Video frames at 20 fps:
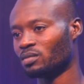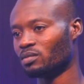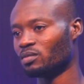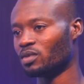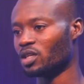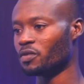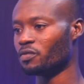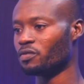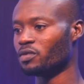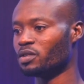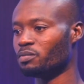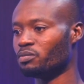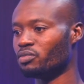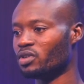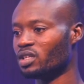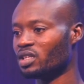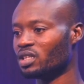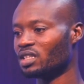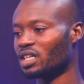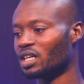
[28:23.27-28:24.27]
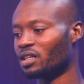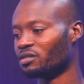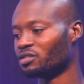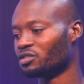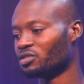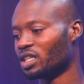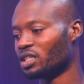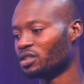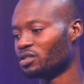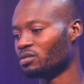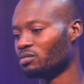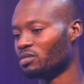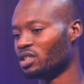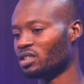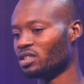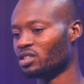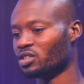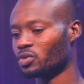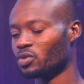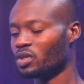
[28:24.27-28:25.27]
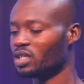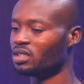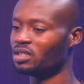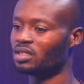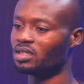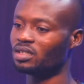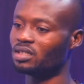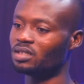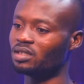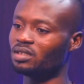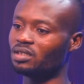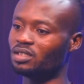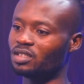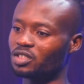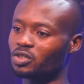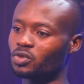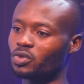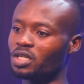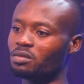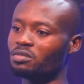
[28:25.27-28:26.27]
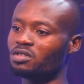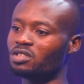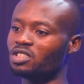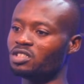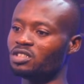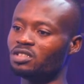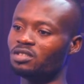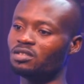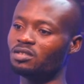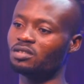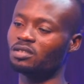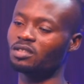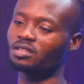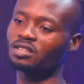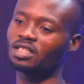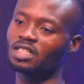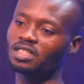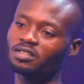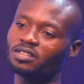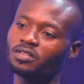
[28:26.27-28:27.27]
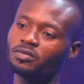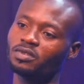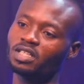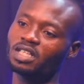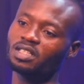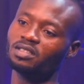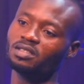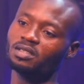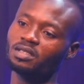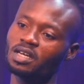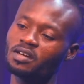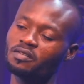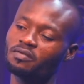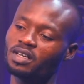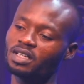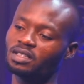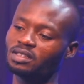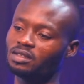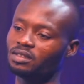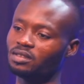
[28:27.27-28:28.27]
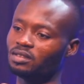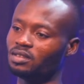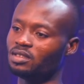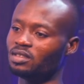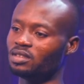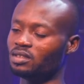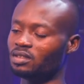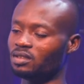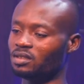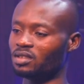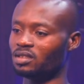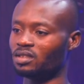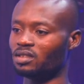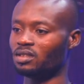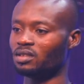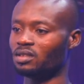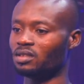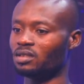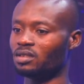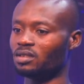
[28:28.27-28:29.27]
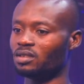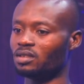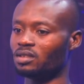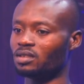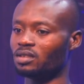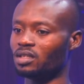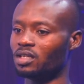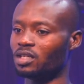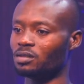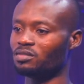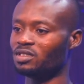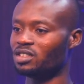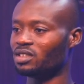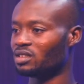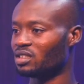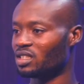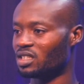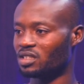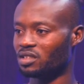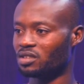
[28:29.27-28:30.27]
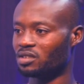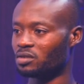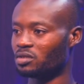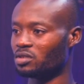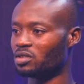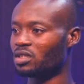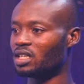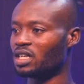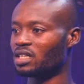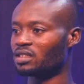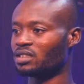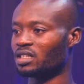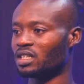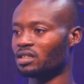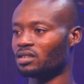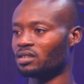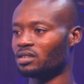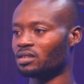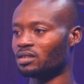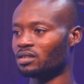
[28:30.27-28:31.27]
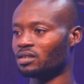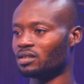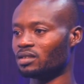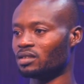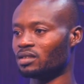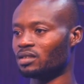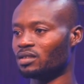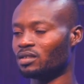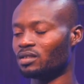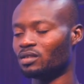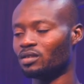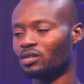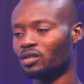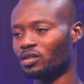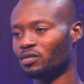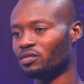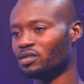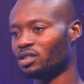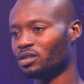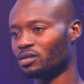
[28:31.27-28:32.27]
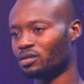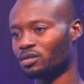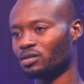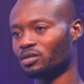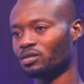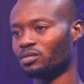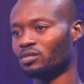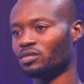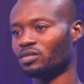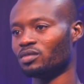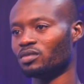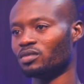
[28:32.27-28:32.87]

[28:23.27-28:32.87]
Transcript: But if we break it and try to make it squared, the square is just like if we are diverting the thickness to the other side of the room.